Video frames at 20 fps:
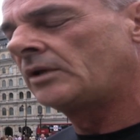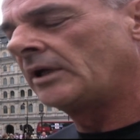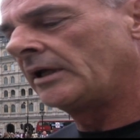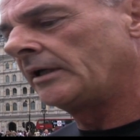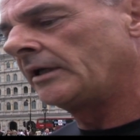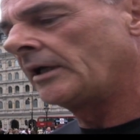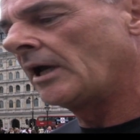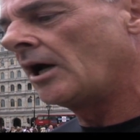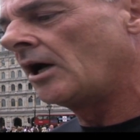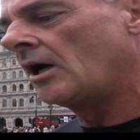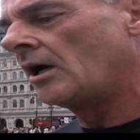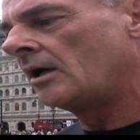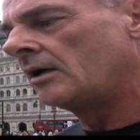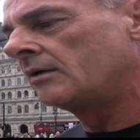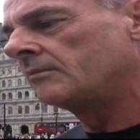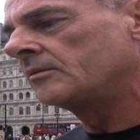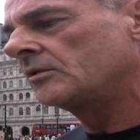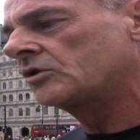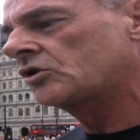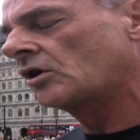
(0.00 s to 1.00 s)
the
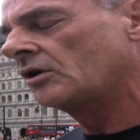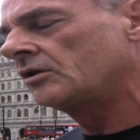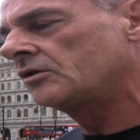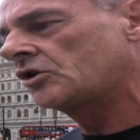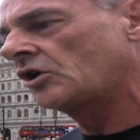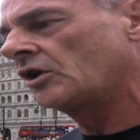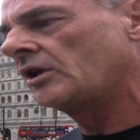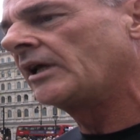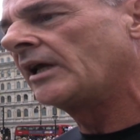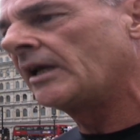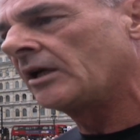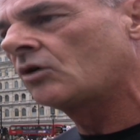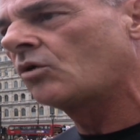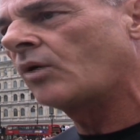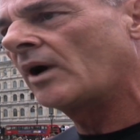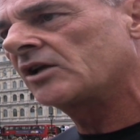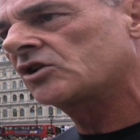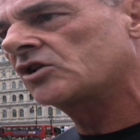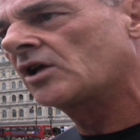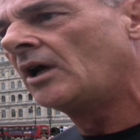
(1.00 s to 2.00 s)
um, to, to, the
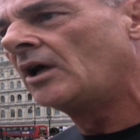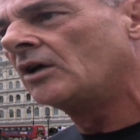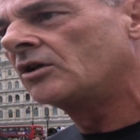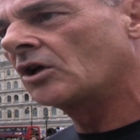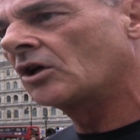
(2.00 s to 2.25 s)
inquest,